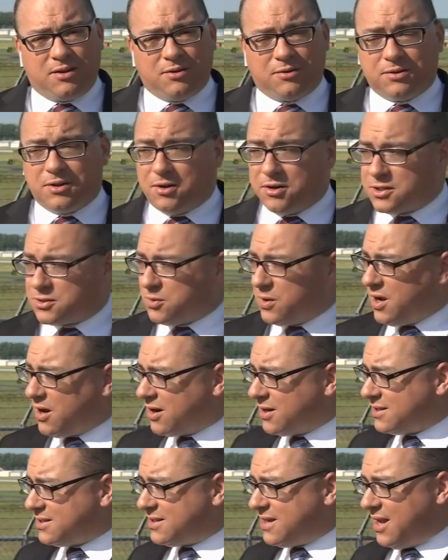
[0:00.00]
You'll notice we
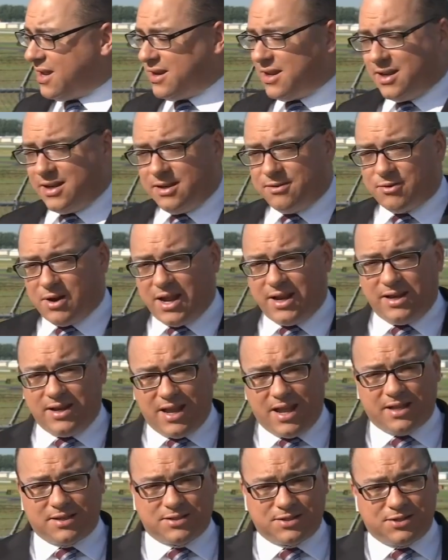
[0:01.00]
aren't standing right
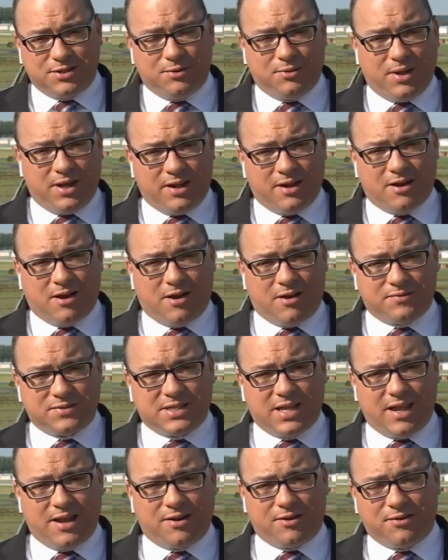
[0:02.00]
next to Inhofe's
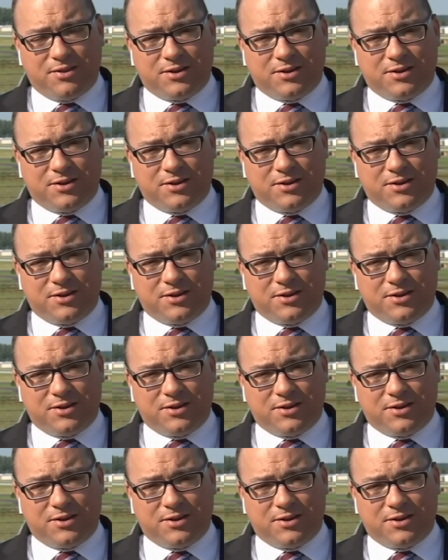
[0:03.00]
hangar.